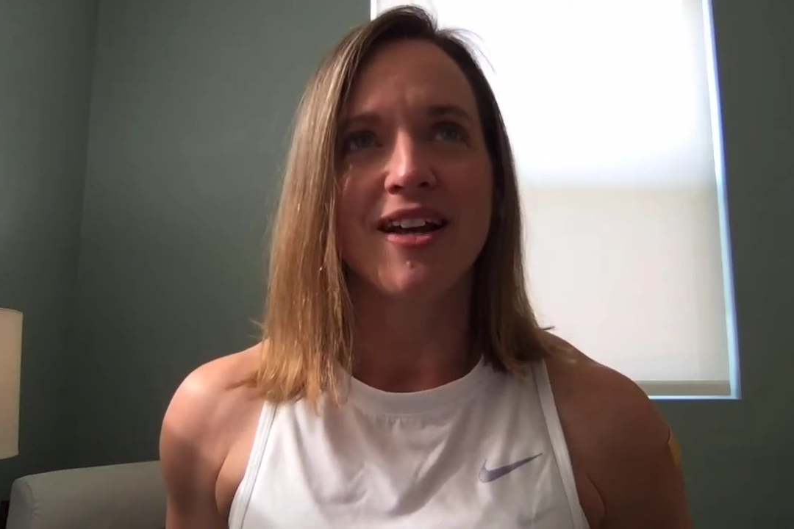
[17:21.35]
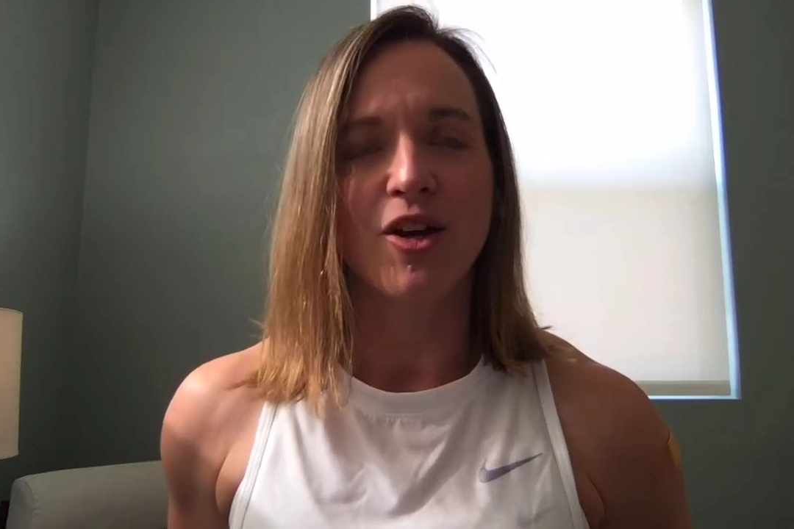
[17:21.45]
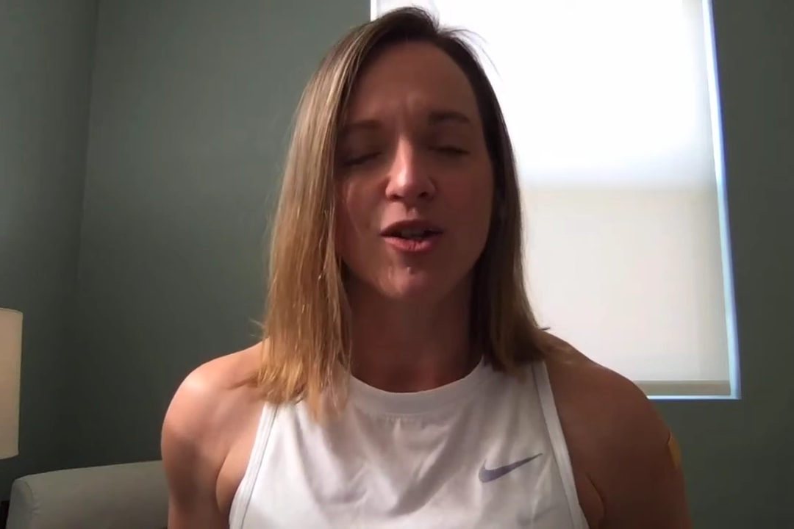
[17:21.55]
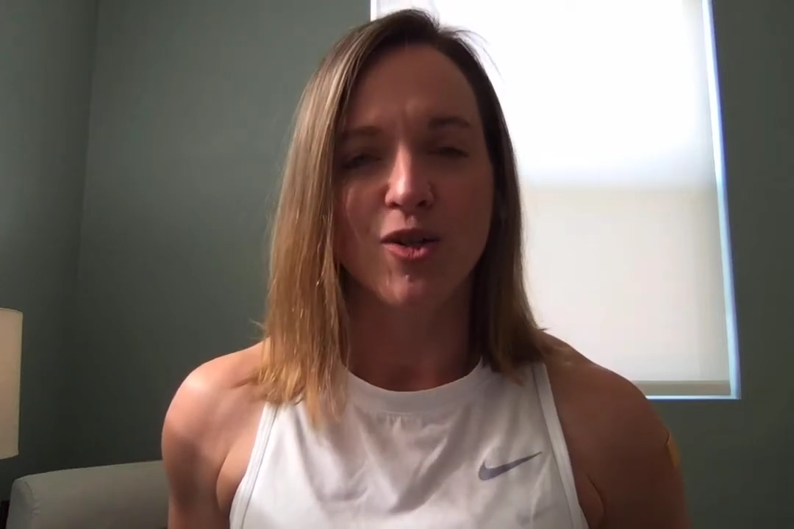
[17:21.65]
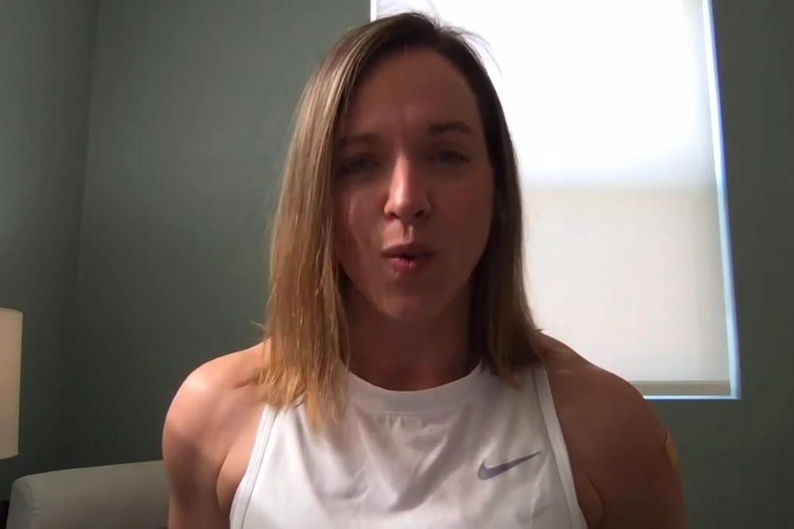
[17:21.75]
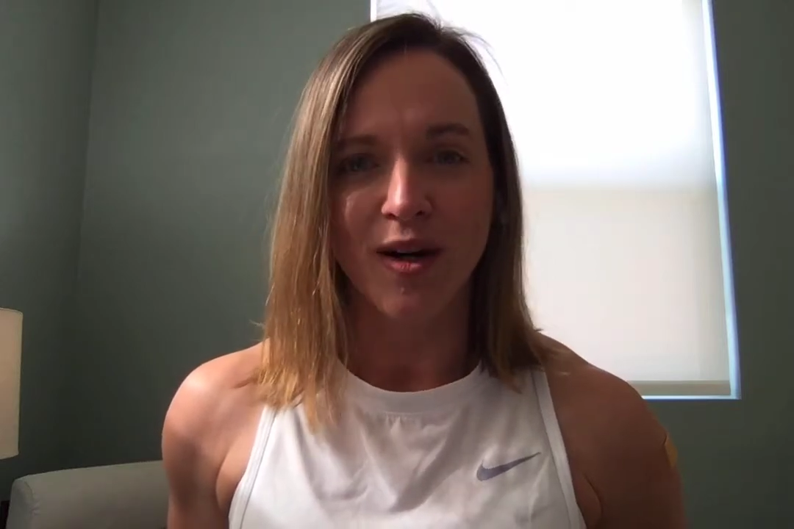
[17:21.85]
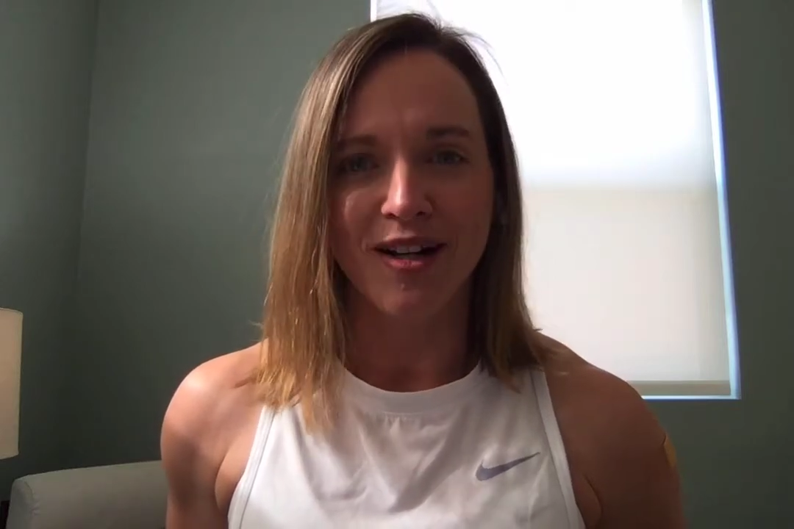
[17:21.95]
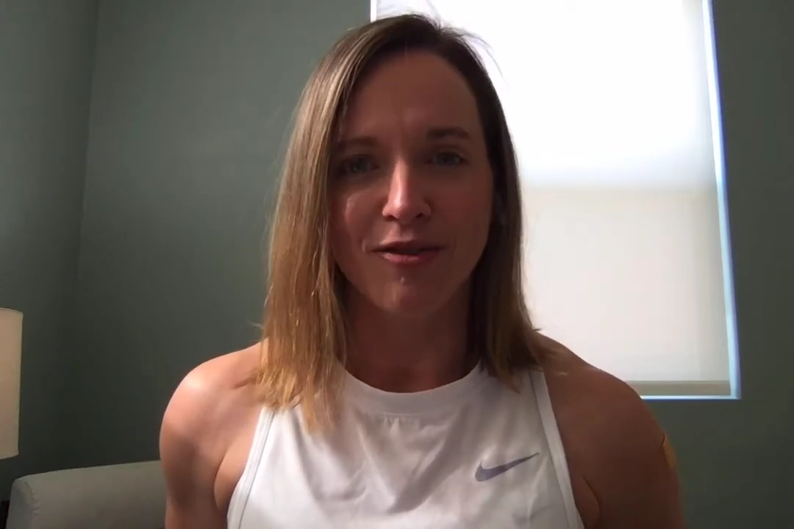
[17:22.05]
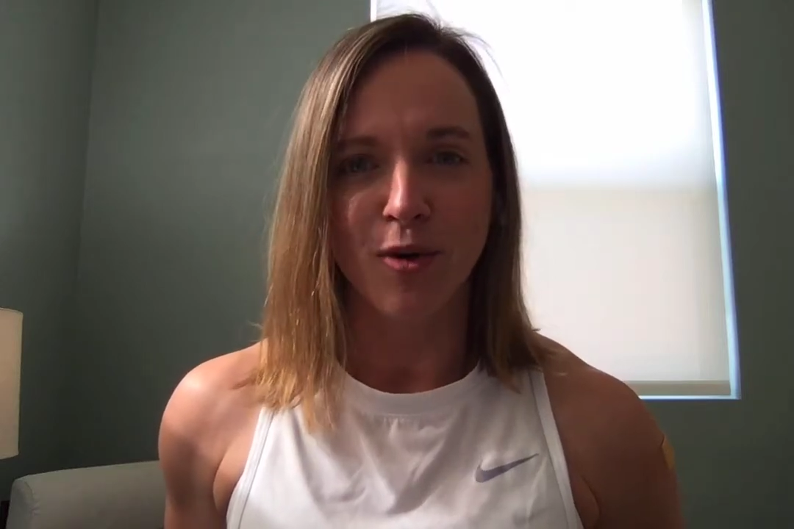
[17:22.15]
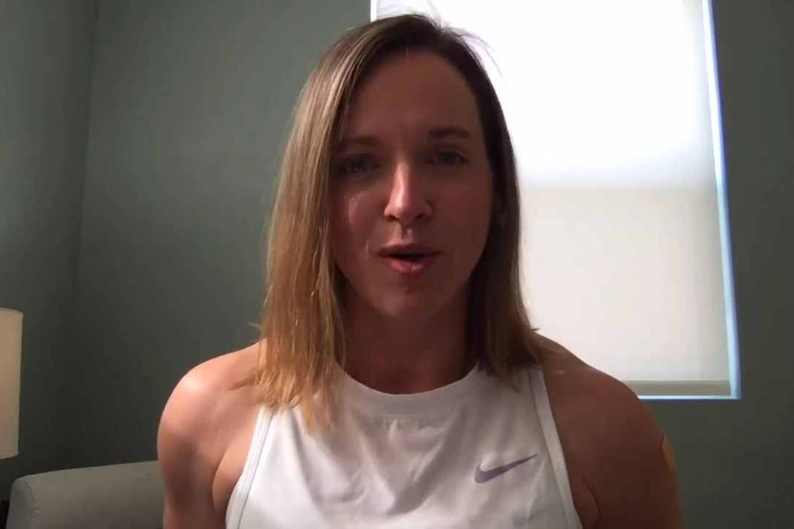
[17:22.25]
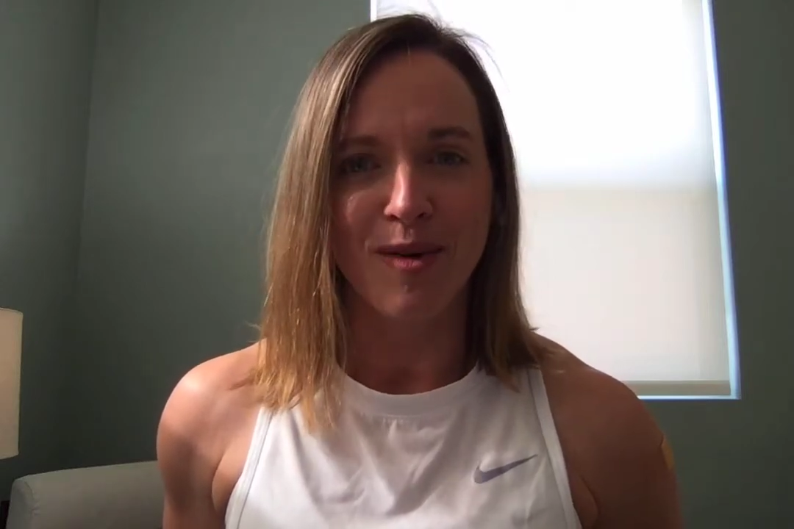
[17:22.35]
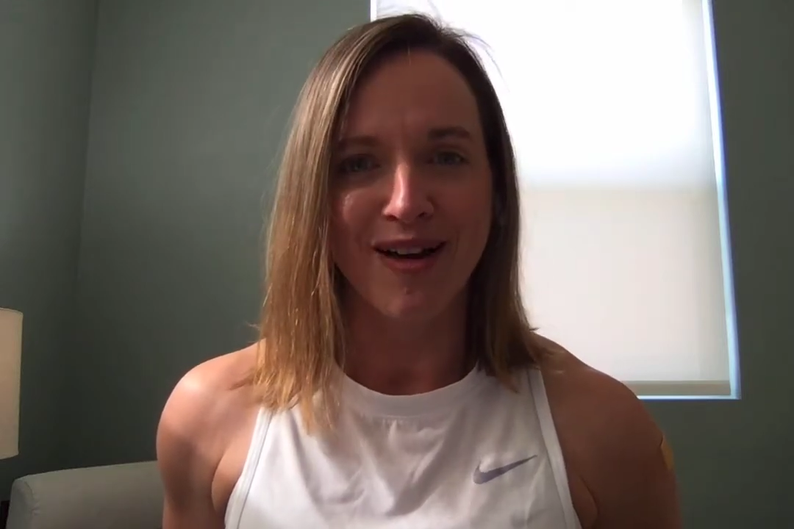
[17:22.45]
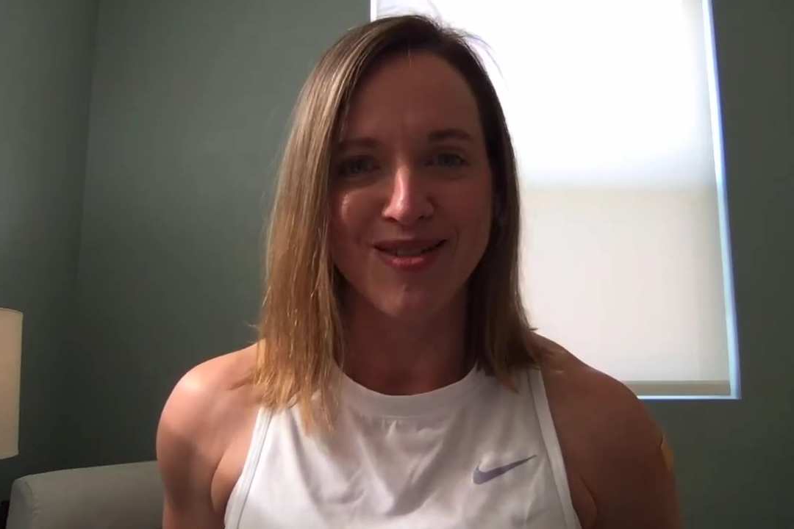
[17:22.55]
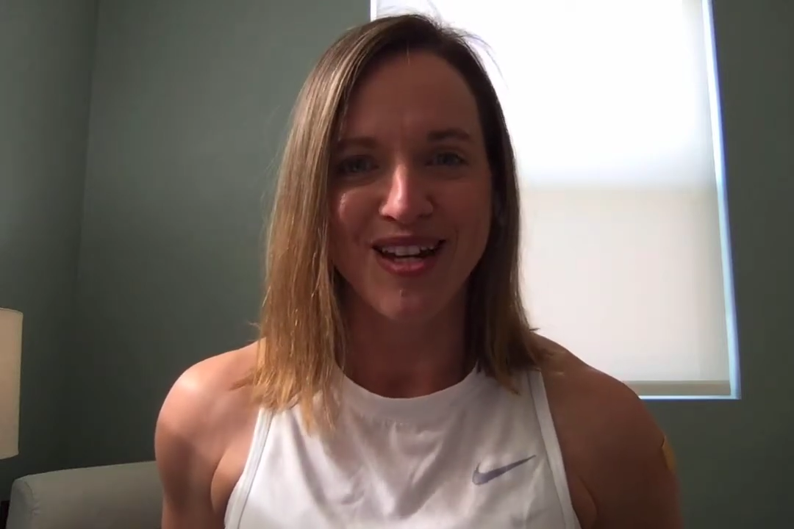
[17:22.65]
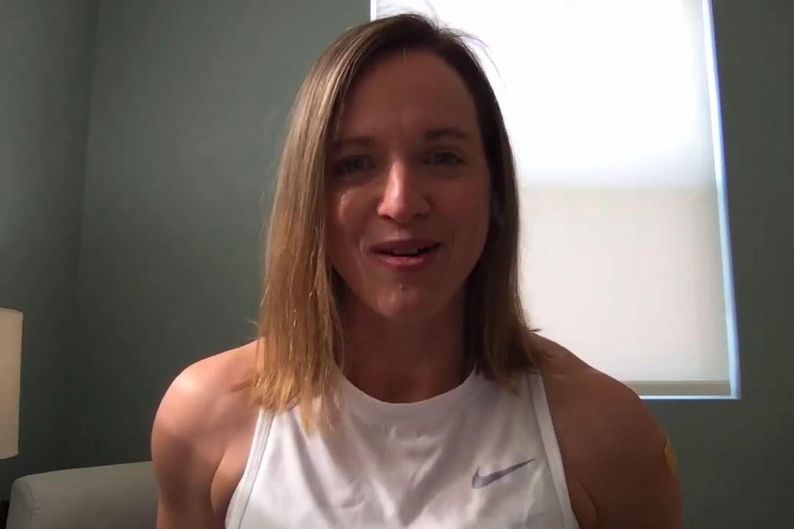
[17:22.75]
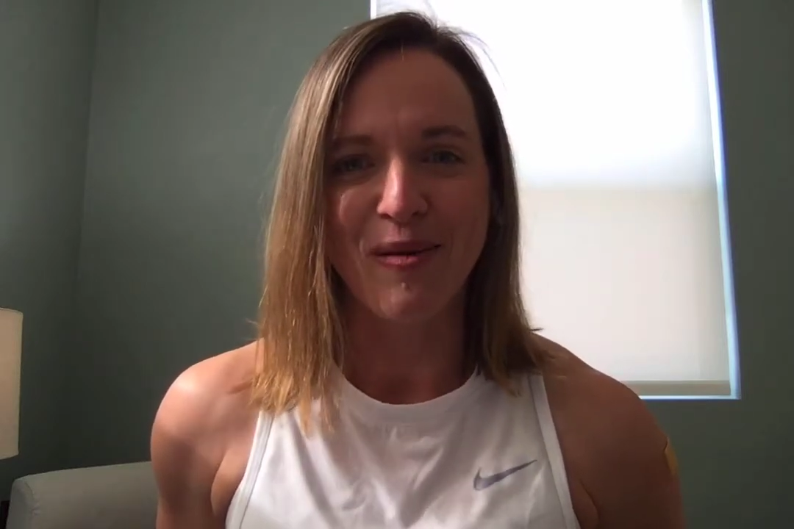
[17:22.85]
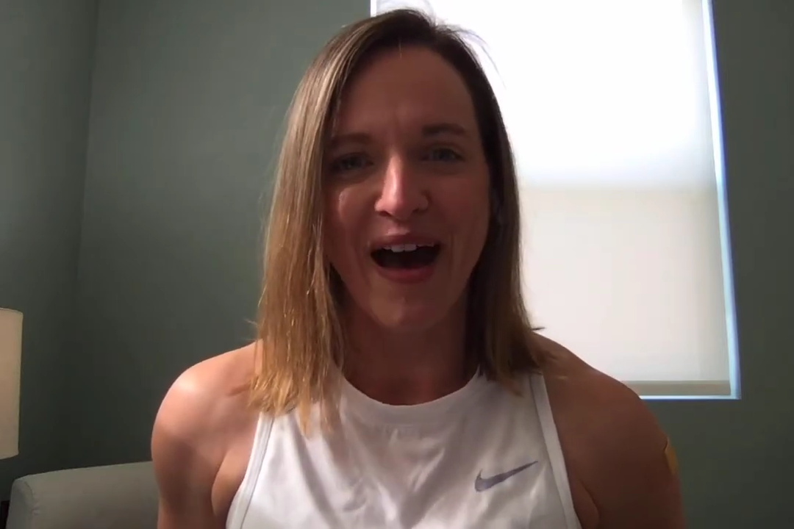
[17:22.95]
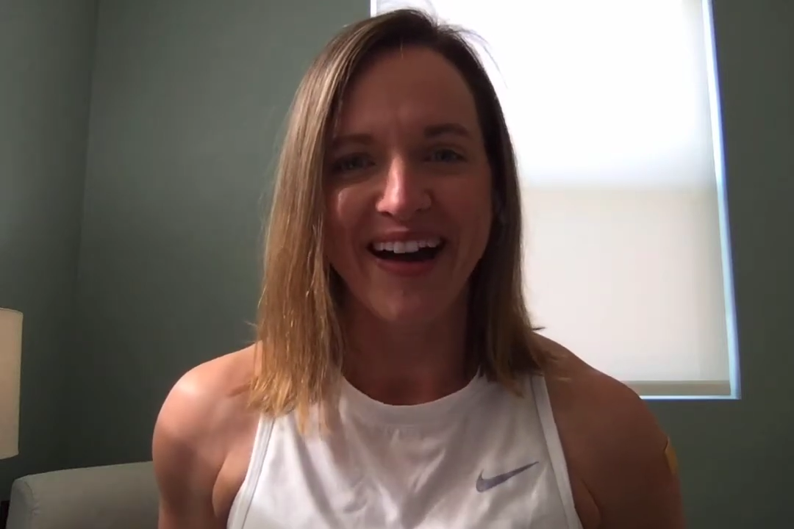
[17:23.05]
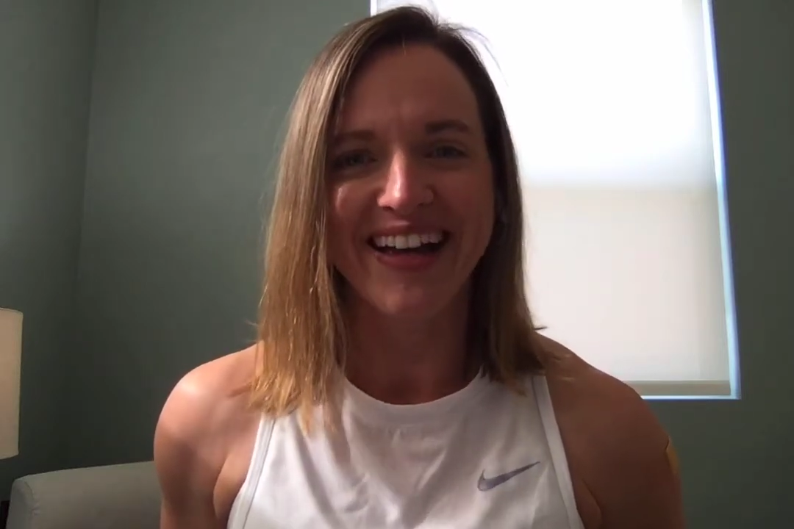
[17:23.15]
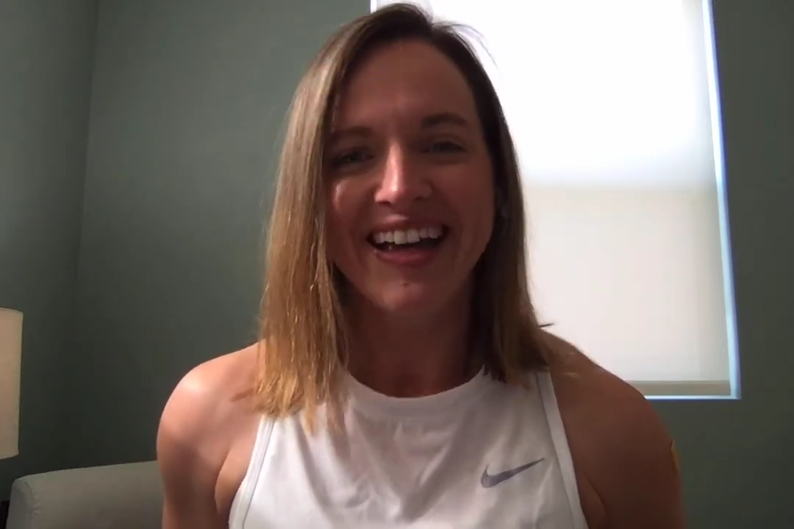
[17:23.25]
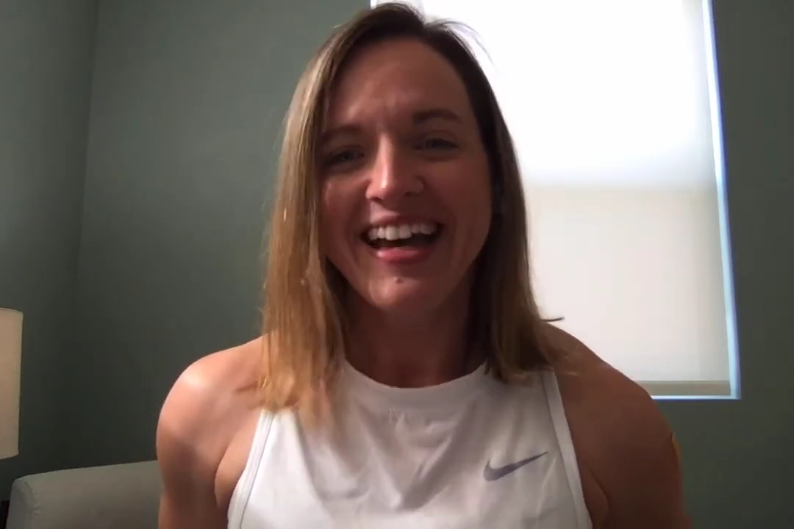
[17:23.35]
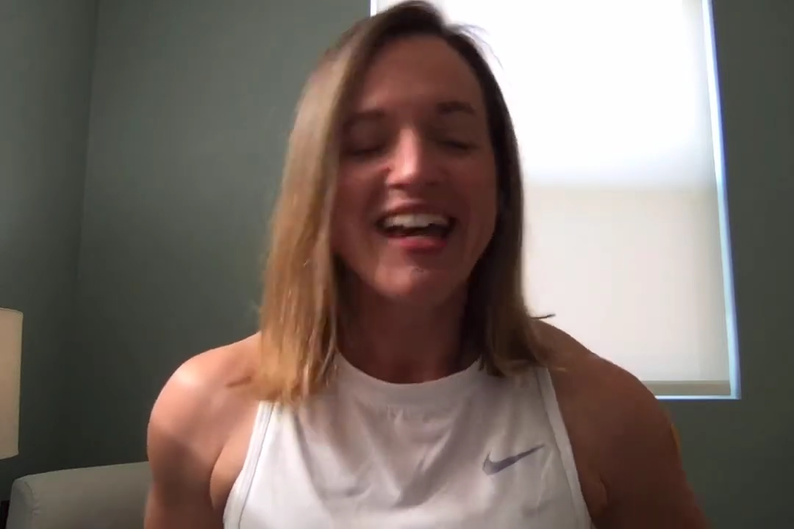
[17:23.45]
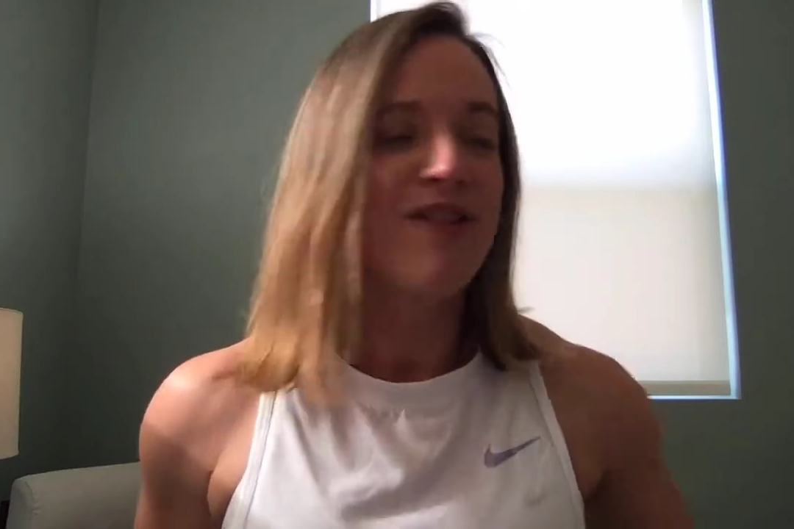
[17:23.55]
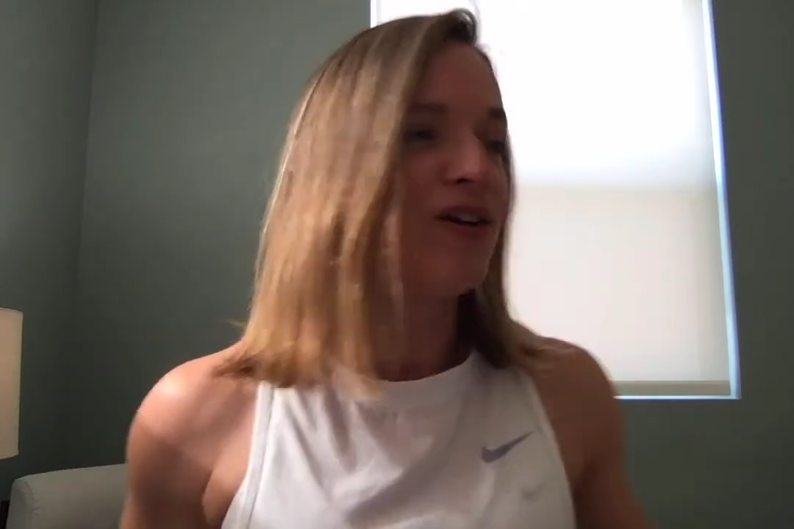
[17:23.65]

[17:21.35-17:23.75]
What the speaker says: a good 20 to 40 pounds in your bag if